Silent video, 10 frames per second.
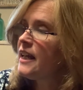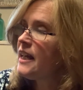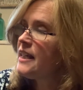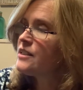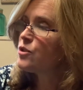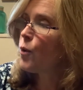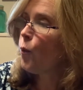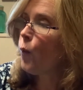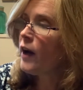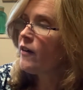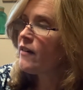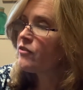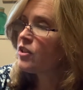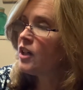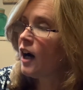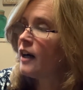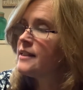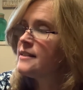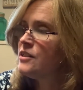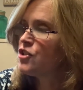It's wherever God
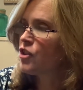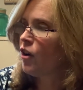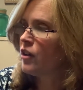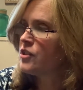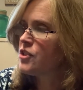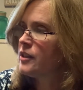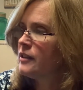is in charge.